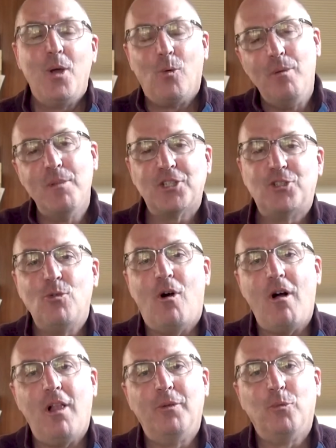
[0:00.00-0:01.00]
We missed you
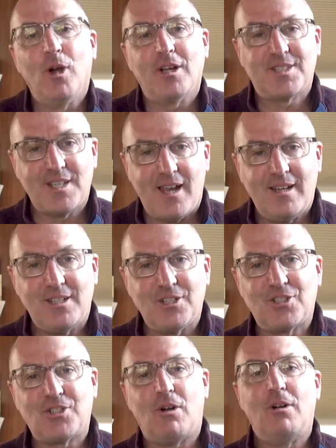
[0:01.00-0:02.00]
all and we're excited to
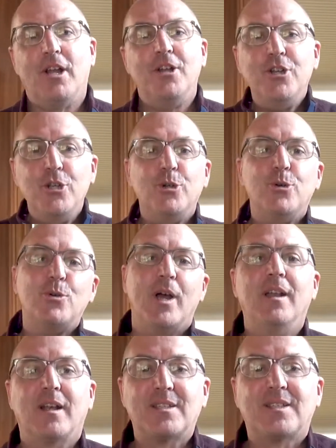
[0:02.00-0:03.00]
start a new
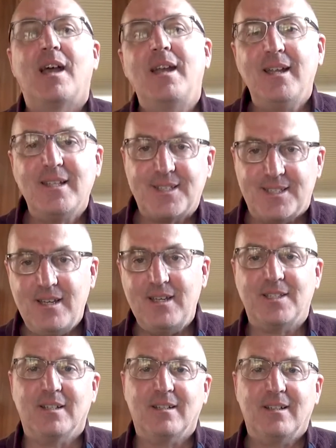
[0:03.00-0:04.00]
and exciting
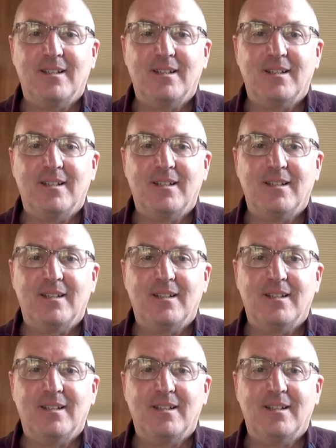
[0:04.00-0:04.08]
season.